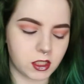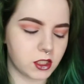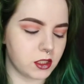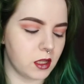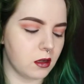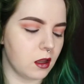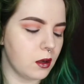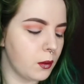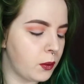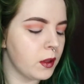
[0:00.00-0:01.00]
shade
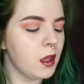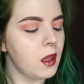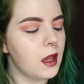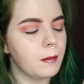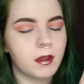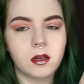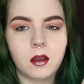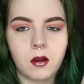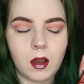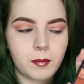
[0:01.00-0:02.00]
on, I'm going to
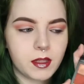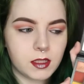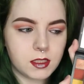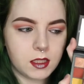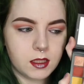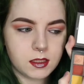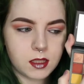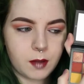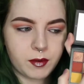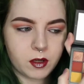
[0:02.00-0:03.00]
go up into this
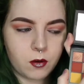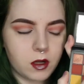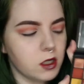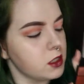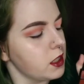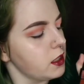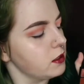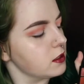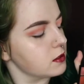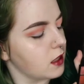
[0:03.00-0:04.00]
upper corner shade.
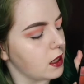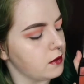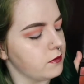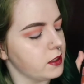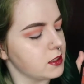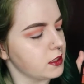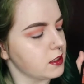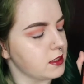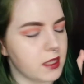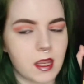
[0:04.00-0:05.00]
This kind of, it's like the
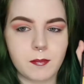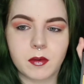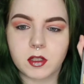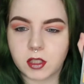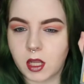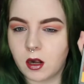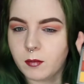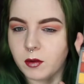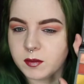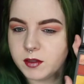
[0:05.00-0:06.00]
same shade
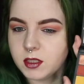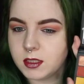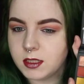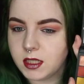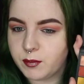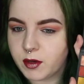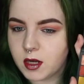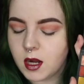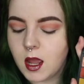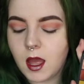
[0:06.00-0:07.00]
almost, but just deeper.